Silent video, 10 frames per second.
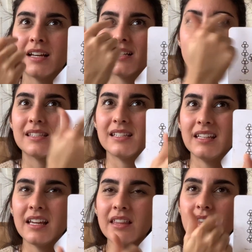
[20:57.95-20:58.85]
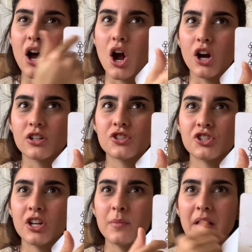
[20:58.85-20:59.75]
seeing the
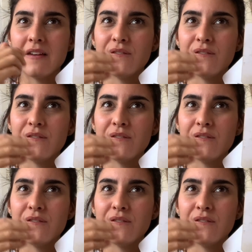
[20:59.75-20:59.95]
hardship and